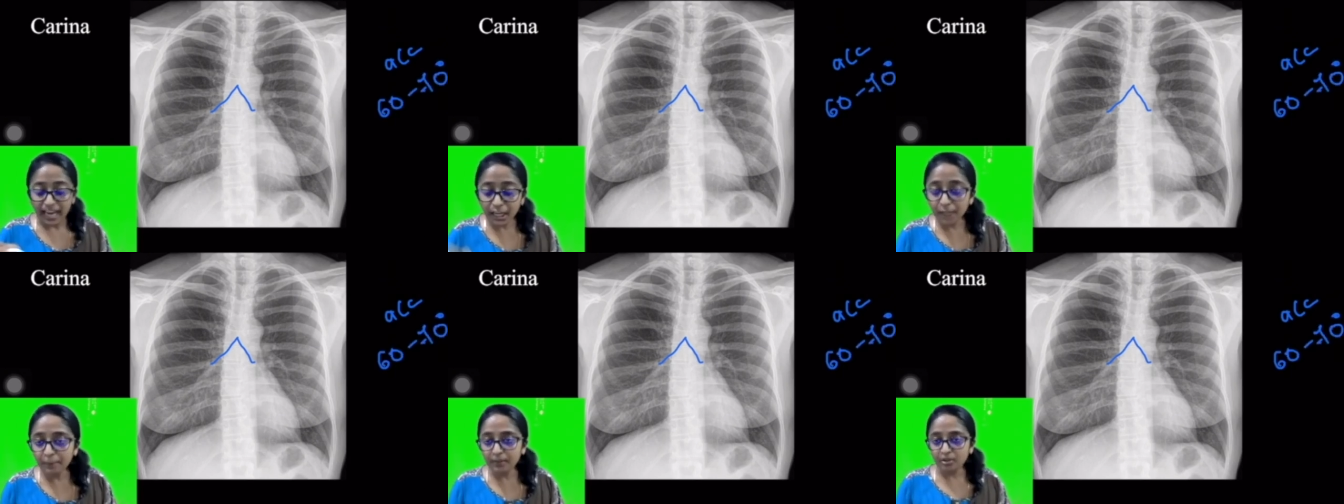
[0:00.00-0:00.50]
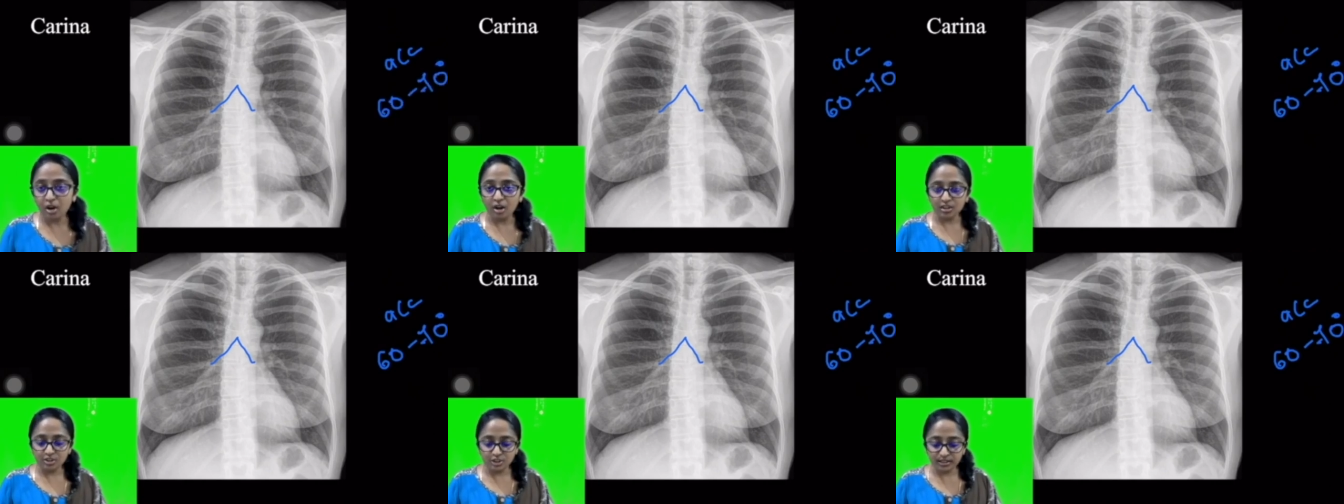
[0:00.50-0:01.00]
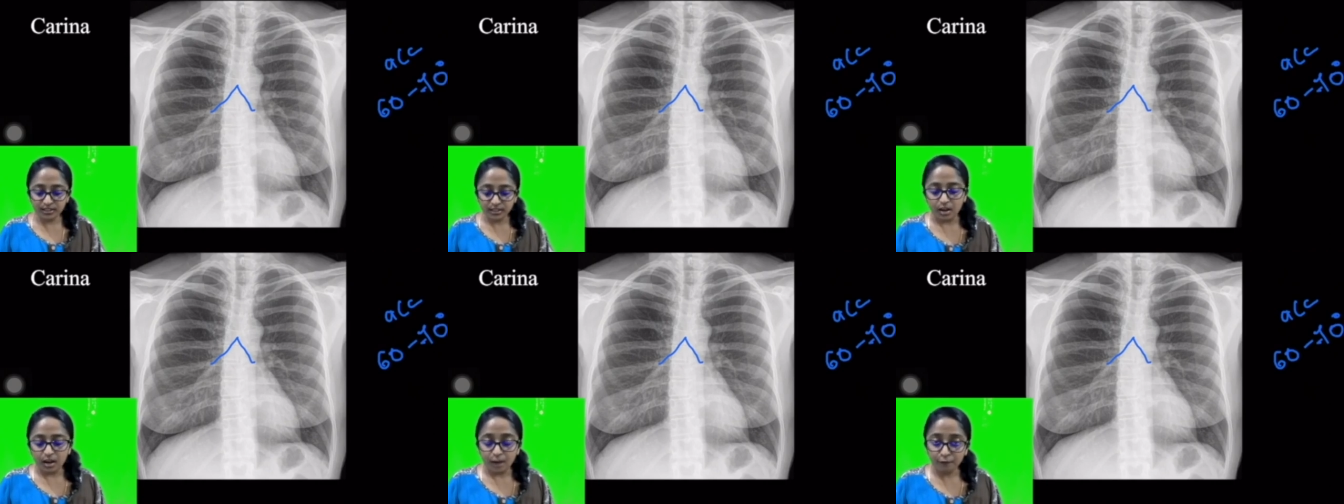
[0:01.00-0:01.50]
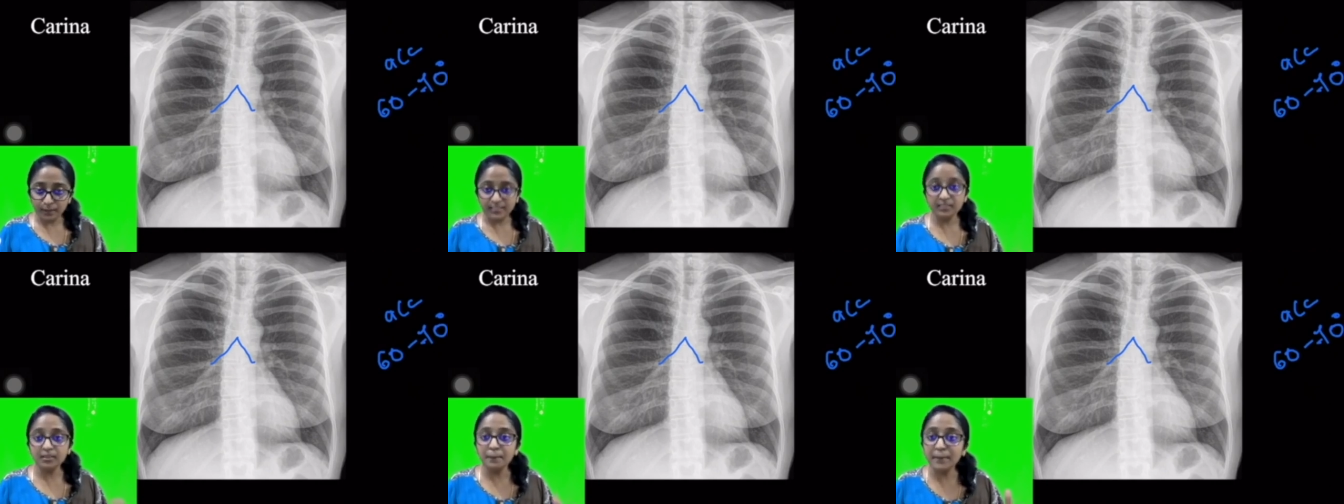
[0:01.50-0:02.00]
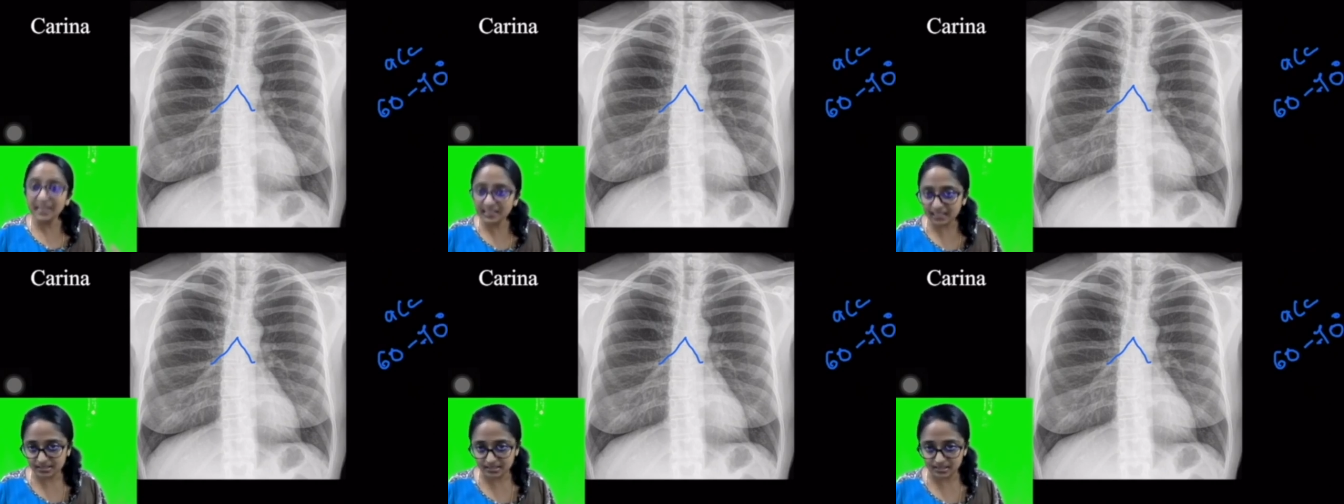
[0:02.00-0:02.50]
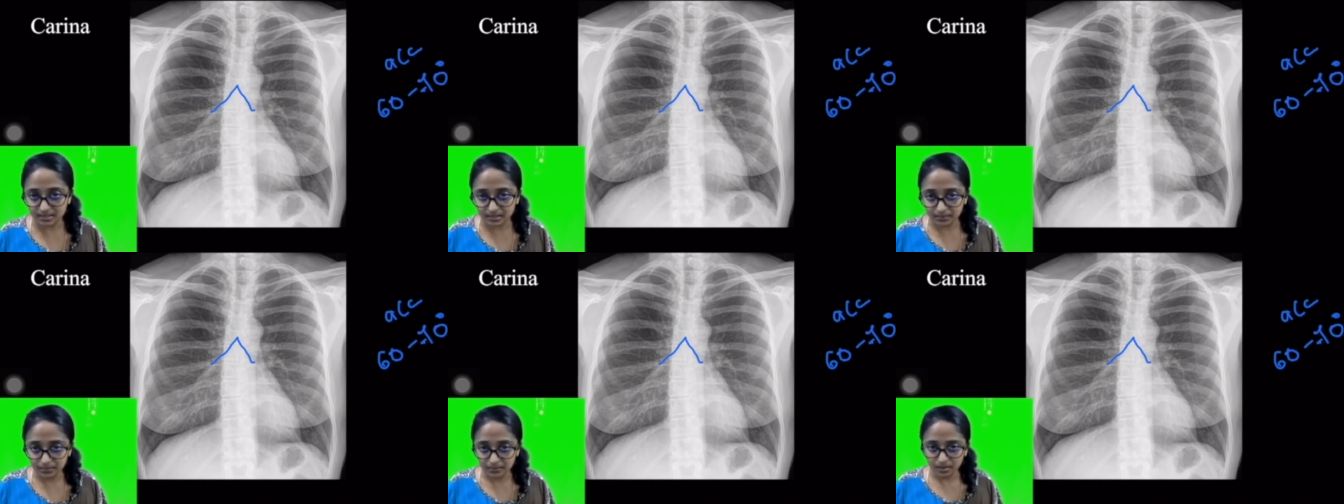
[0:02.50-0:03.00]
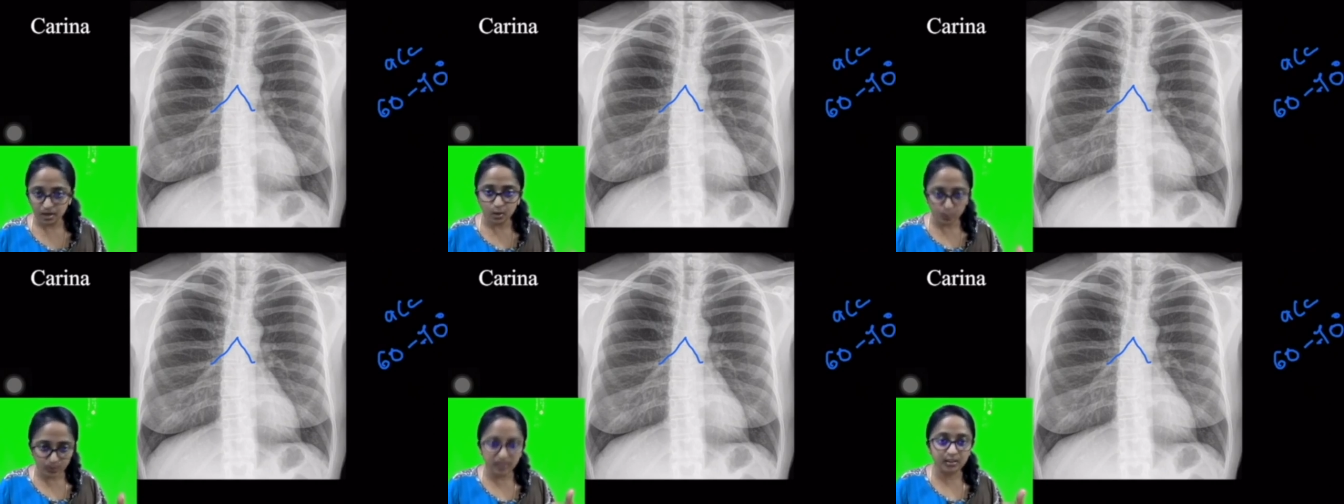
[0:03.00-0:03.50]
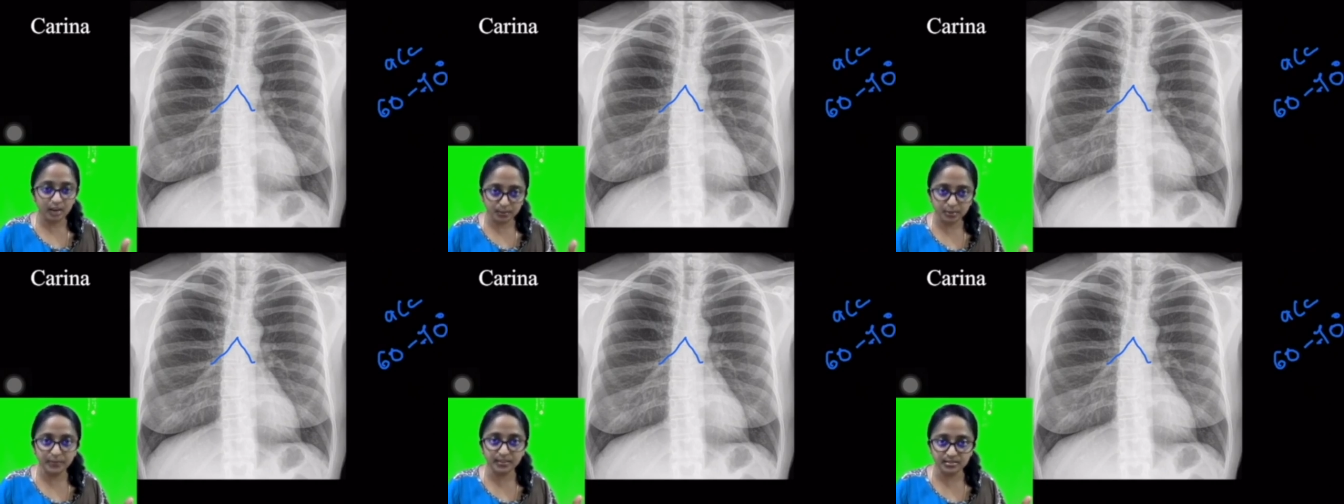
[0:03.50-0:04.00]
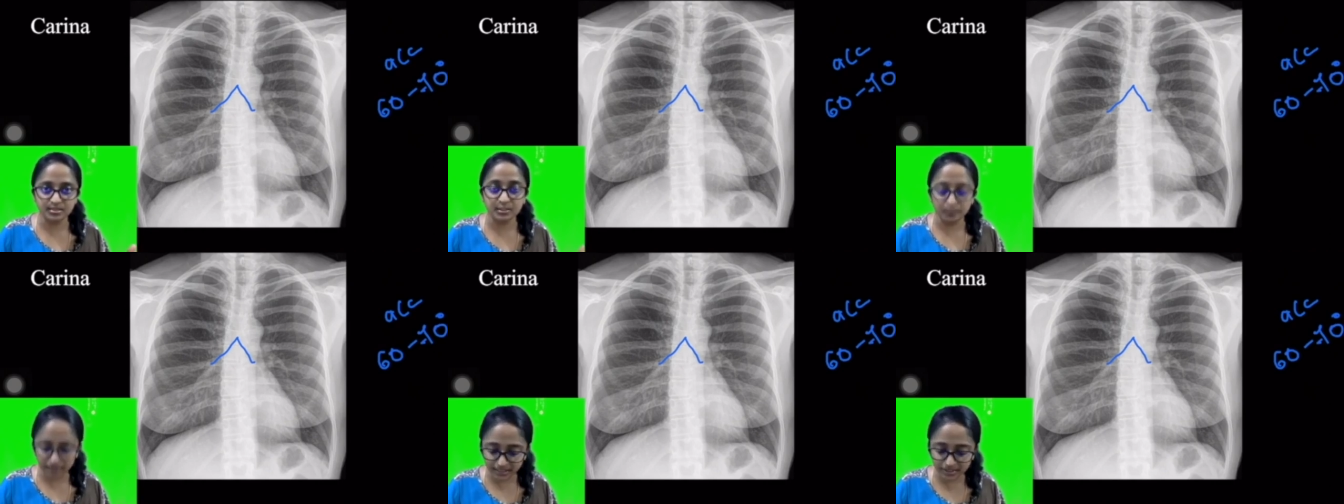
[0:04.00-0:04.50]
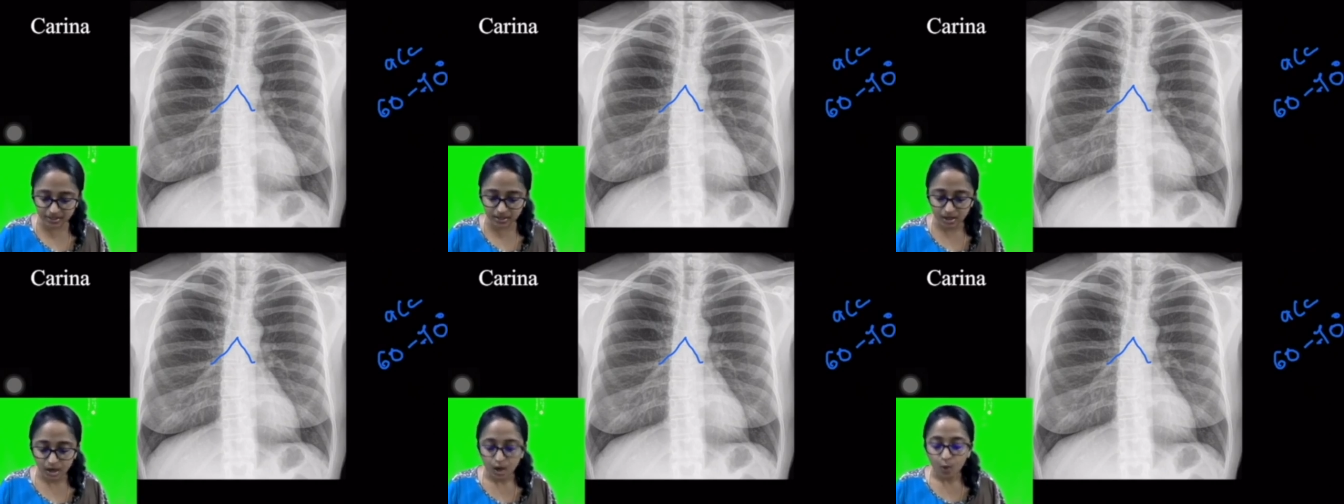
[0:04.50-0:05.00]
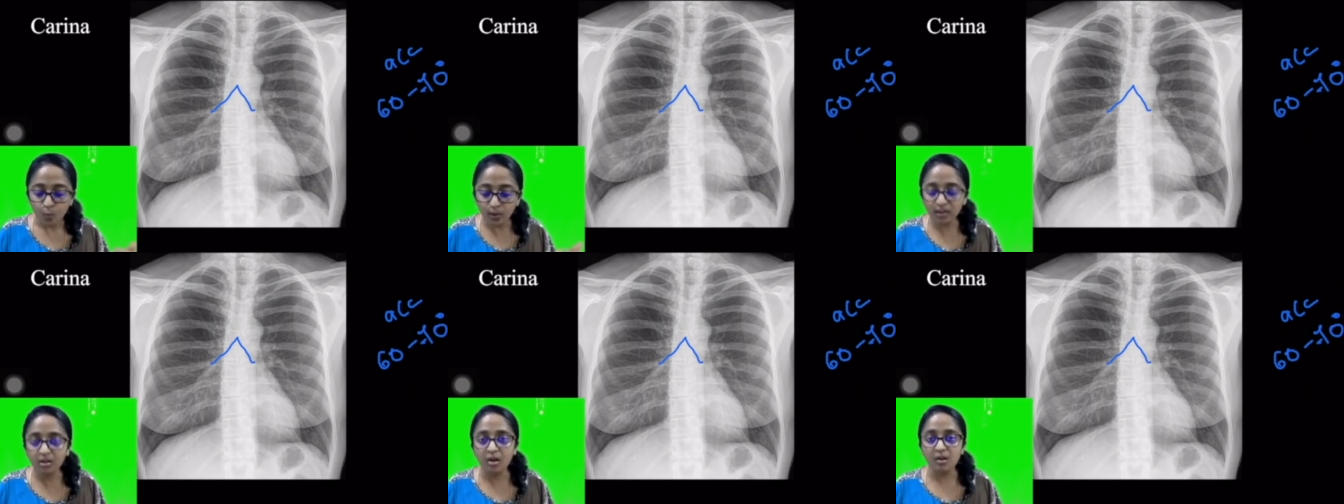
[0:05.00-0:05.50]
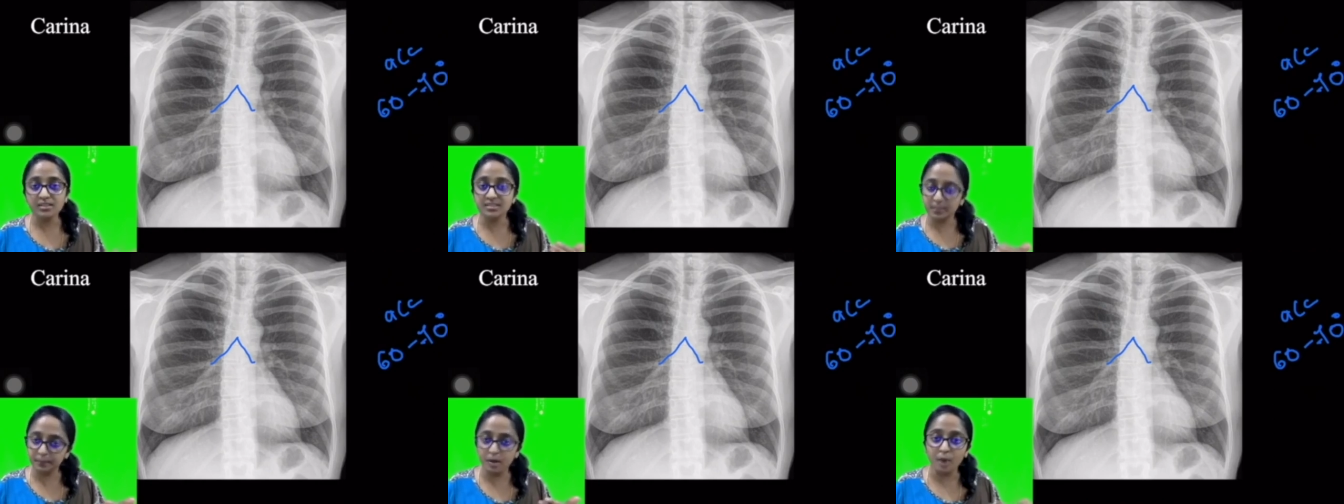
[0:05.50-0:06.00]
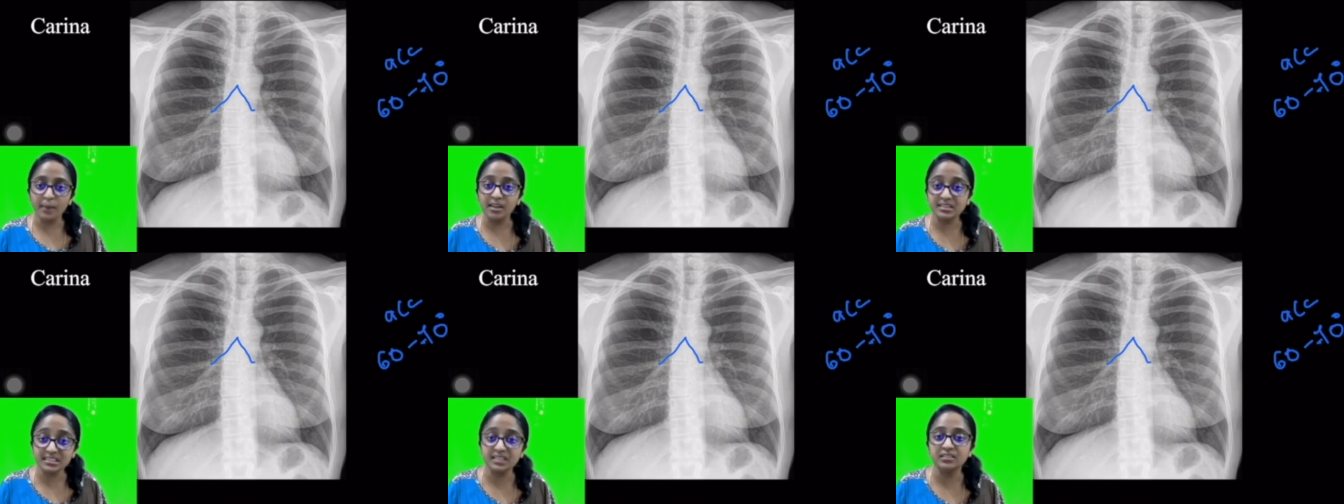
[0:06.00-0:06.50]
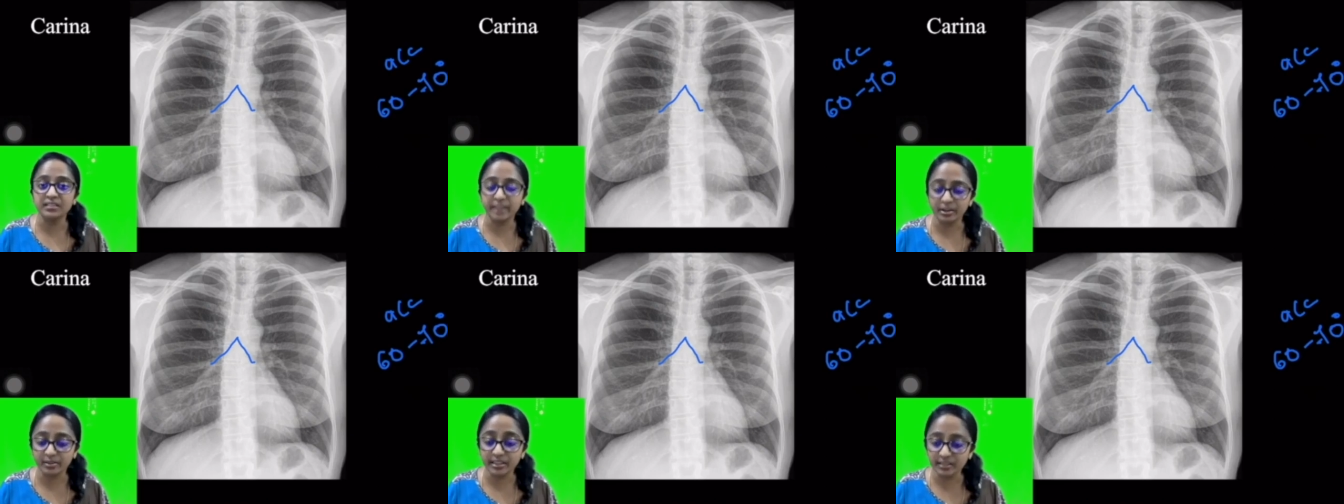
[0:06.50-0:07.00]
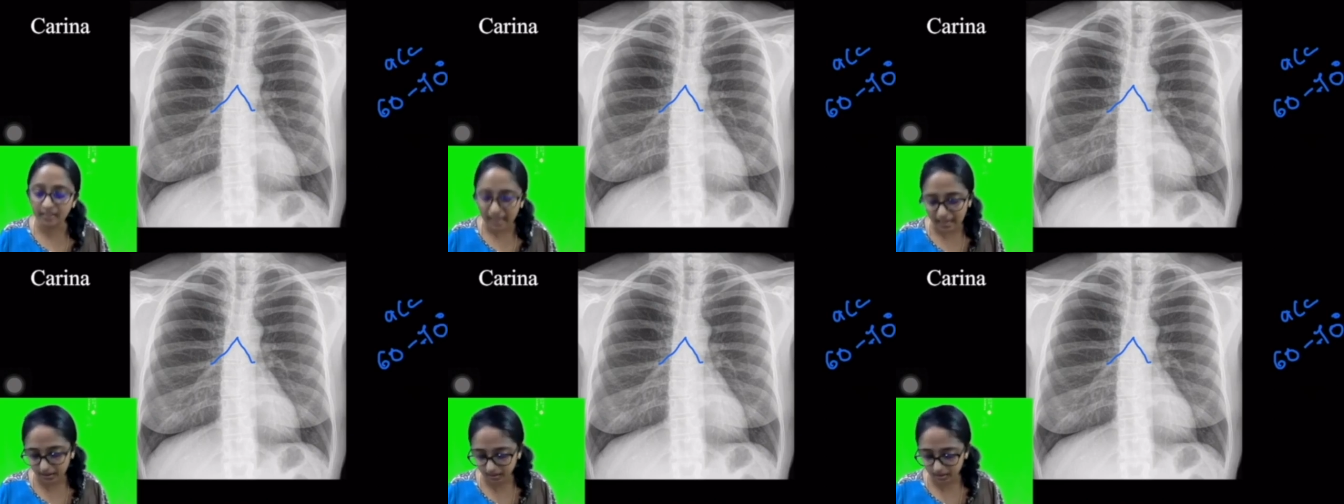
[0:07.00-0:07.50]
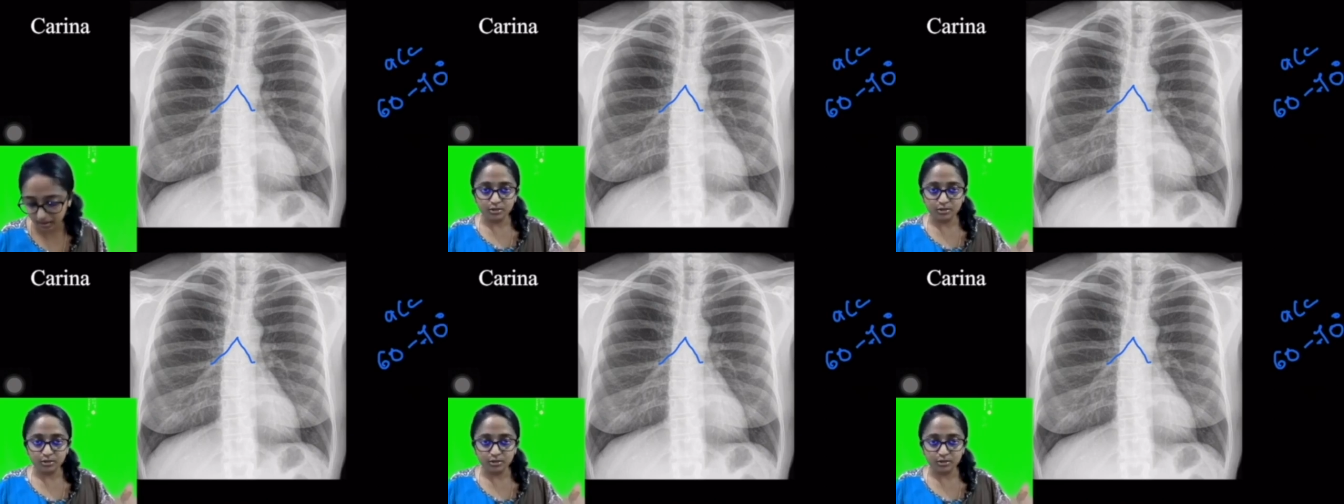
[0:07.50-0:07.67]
Any pathology affecting the mediastinum, uh, we'll come to mediastinum later, will cause abnormality in the carinal angle.